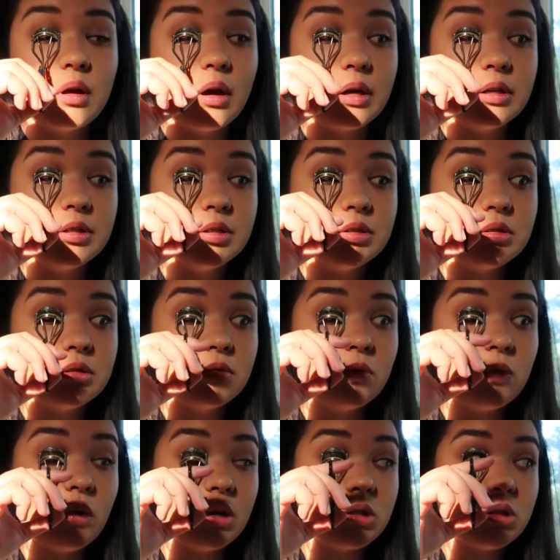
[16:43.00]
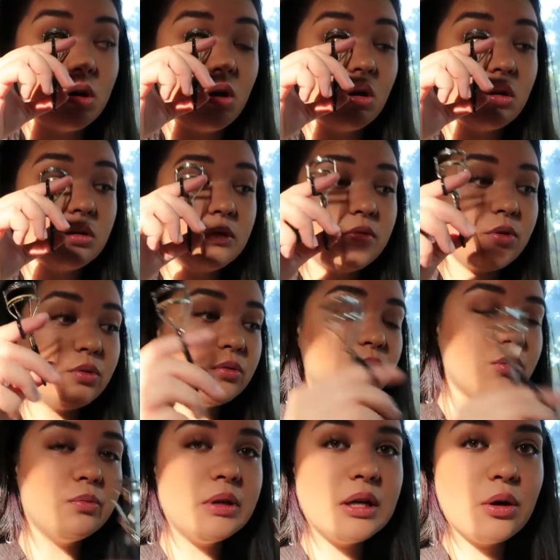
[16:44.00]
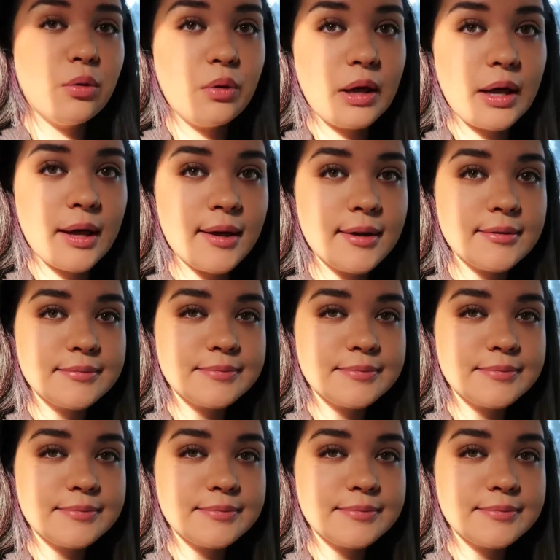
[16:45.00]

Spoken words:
I just want all of you to be okay